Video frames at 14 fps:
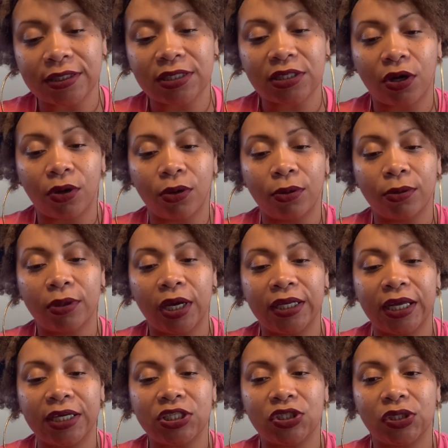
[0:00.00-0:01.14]
So, and
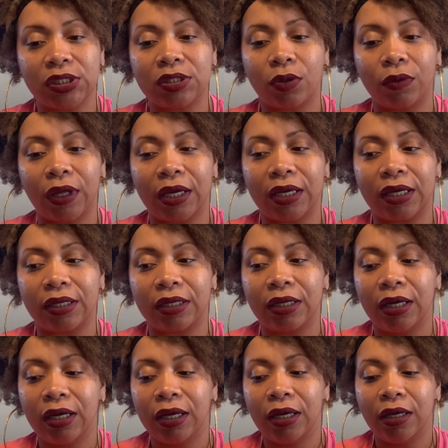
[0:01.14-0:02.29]
that's just so they can
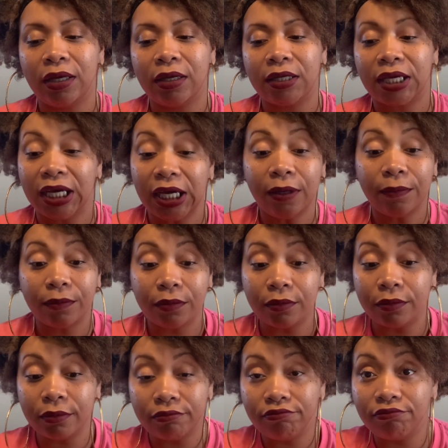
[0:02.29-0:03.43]
keep
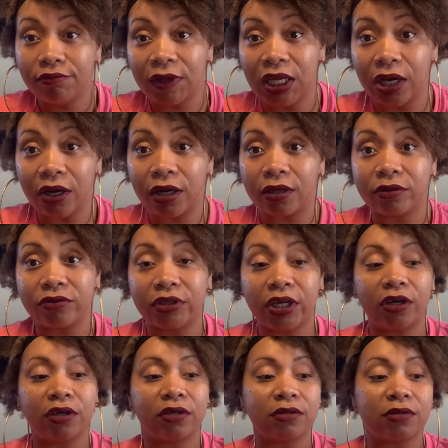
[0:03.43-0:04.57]

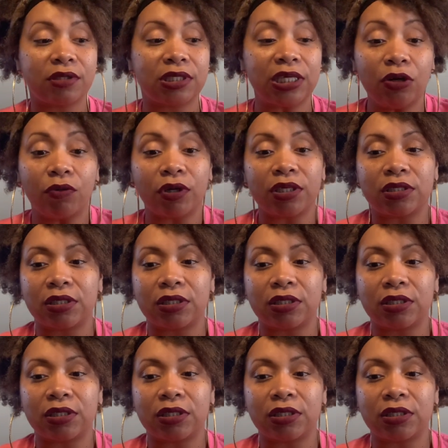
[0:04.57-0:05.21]
their secrets.